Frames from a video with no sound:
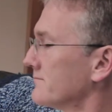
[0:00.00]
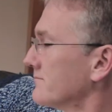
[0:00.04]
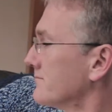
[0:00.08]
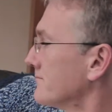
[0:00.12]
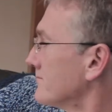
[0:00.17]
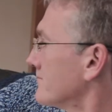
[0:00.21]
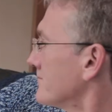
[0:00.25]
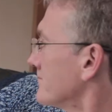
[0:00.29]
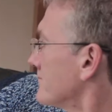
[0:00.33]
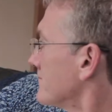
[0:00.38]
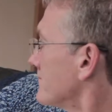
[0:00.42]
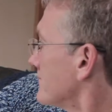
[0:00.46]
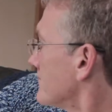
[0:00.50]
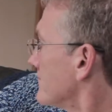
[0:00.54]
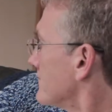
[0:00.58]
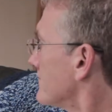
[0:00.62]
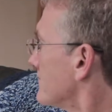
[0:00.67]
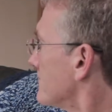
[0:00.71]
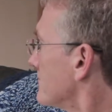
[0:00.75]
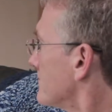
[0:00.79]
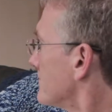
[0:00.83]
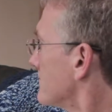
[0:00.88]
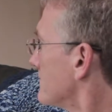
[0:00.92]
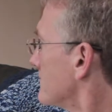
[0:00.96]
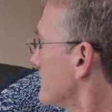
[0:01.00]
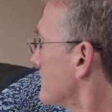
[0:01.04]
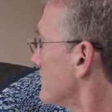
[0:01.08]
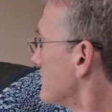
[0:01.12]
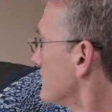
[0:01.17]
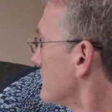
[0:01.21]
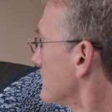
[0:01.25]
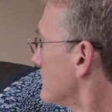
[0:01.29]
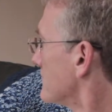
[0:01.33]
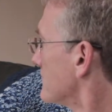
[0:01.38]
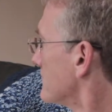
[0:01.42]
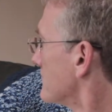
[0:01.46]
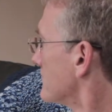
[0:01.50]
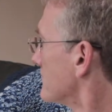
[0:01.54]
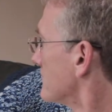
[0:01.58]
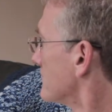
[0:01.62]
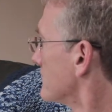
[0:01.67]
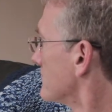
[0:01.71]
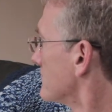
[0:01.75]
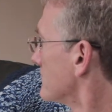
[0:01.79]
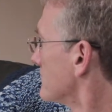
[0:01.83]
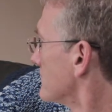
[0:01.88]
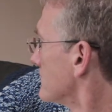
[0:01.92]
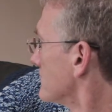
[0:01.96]

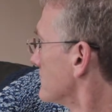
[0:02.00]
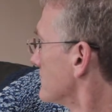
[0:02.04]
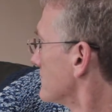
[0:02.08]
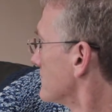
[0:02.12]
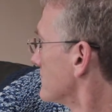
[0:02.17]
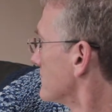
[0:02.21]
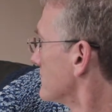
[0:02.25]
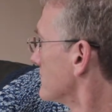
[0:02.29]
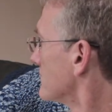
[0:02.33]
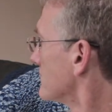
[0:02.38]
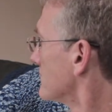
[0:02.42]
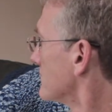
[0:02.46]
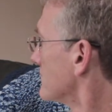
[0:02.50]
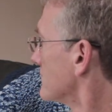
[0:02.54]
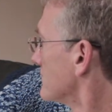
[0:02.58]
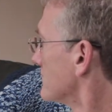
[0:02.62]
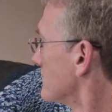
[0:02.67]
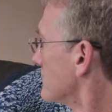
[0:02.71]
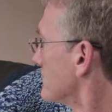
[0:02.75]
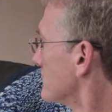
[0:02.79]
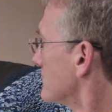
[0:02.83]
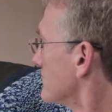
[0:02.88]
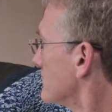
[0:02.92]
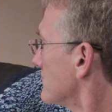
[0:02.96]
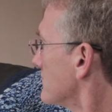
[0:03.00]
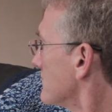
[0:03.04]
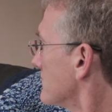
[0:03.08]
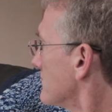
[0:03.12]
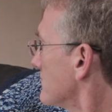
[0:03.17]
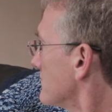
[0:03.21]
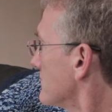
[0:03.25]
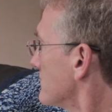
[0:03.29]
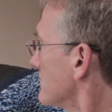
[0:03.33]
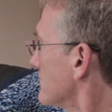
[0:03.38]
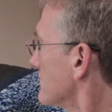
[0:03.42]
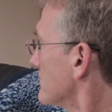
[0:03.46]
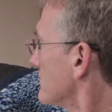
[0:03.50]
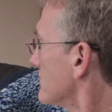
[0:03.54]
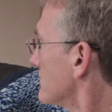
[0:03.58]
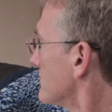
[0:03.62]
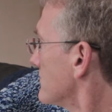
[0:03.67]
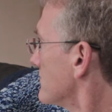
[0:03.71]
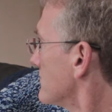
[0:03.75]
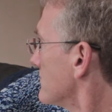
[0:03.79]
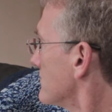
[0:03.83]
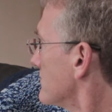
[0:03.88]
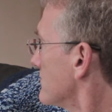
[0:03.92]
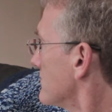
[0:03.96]

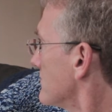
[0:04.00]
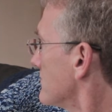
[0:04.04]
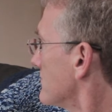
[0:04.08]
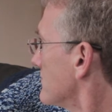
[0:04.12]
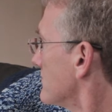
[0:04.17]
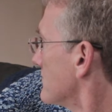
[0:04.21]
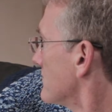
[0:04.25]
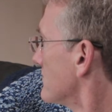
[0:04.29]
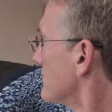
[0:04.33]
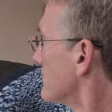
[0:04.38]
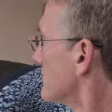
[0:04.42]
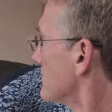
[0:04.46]
(silent)